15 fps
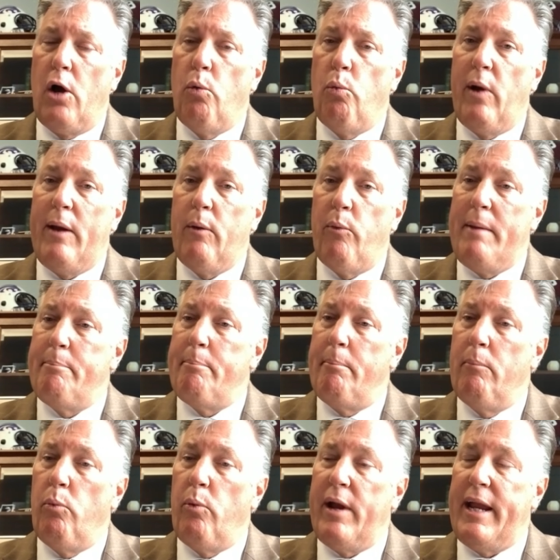we
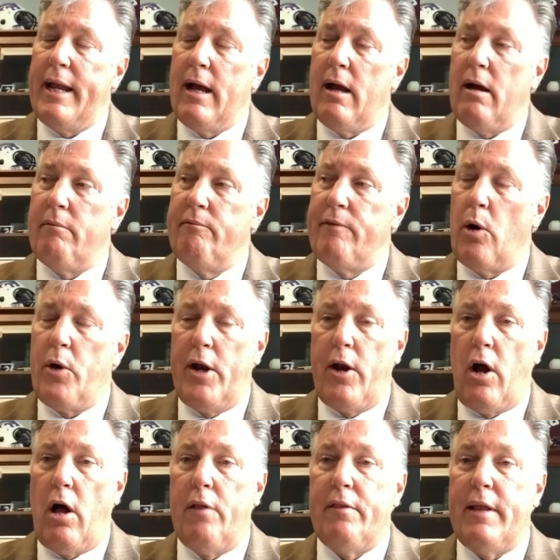voted
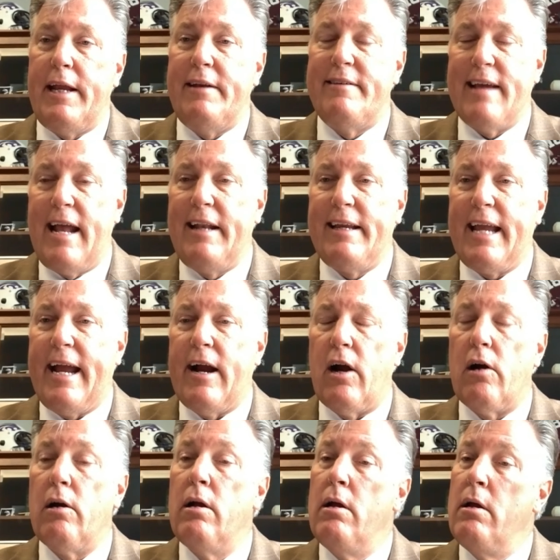on the
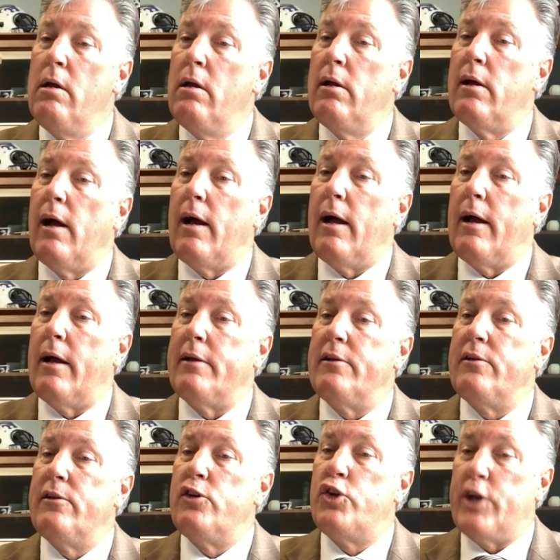TennCare
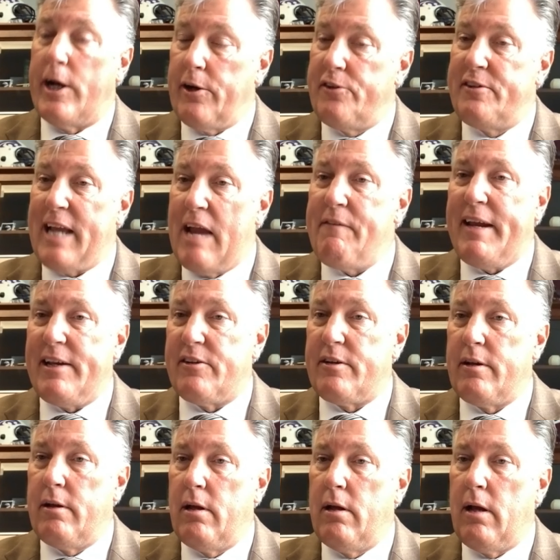shared savings
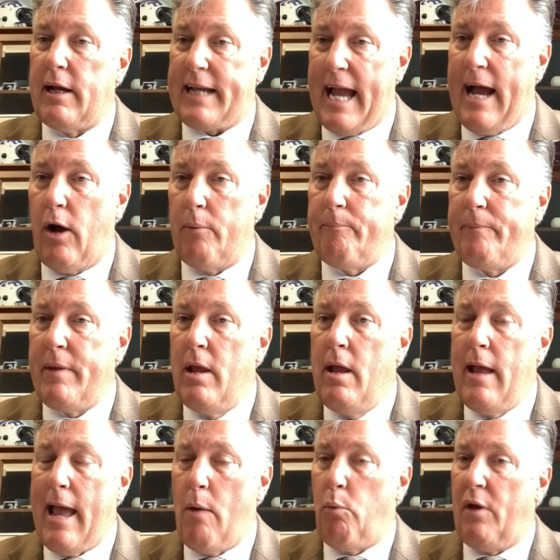account.
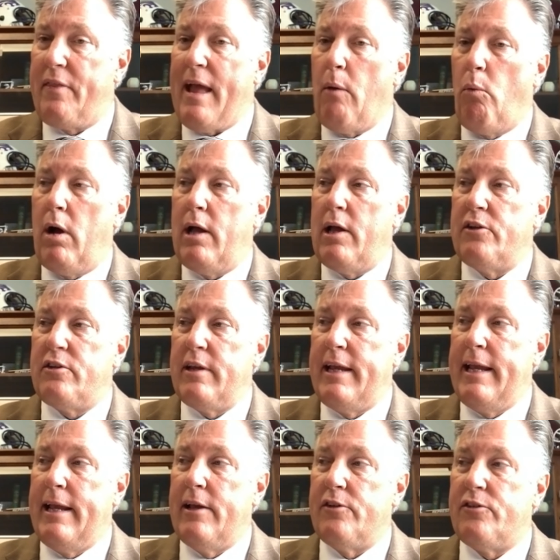And what that was
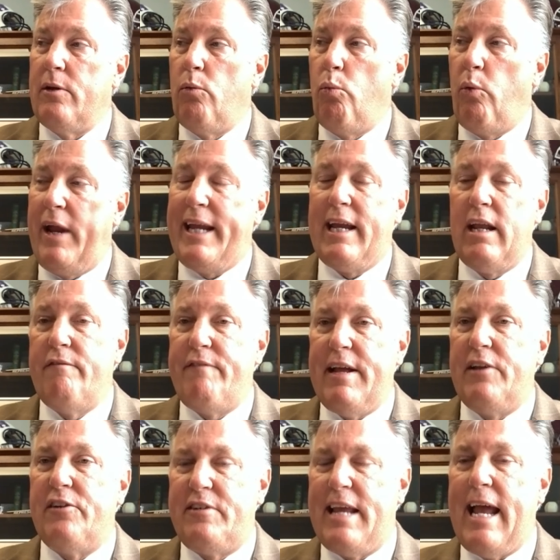is we
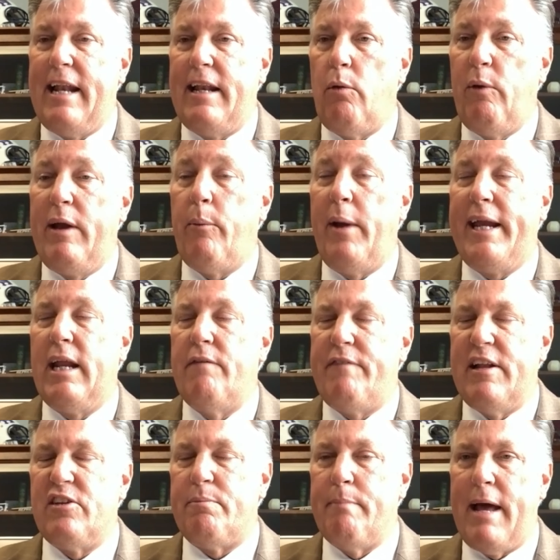convinced
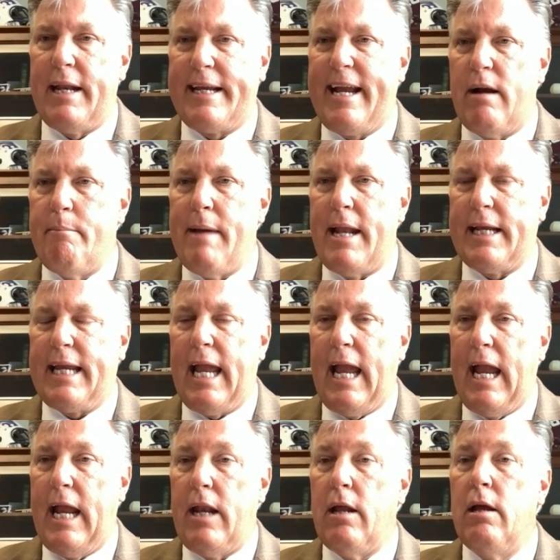Medicare,
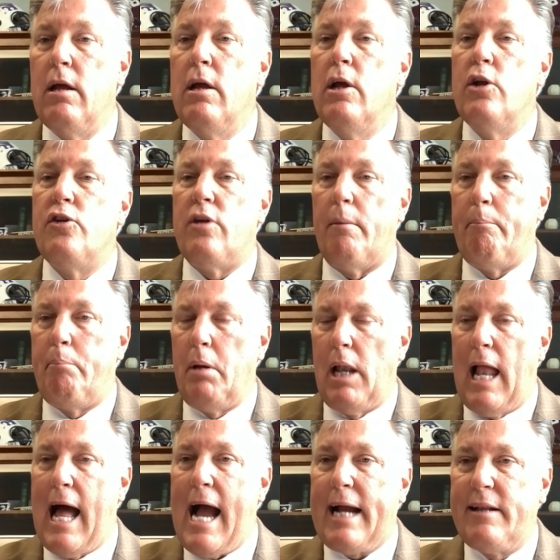Medicaid to
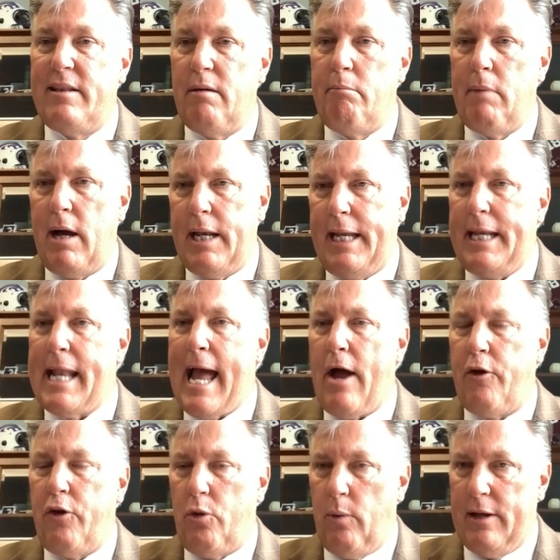block the money
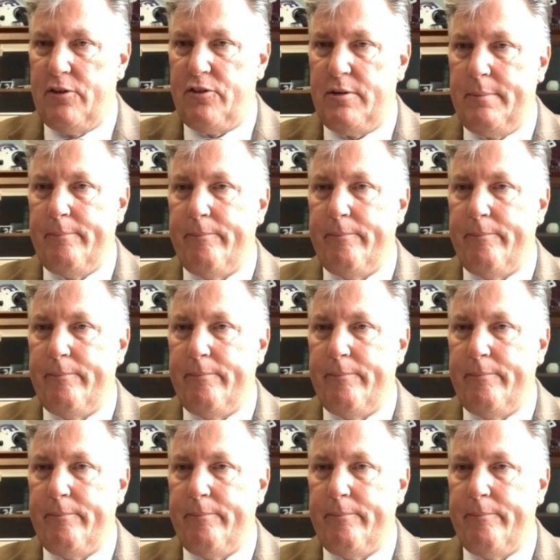down to us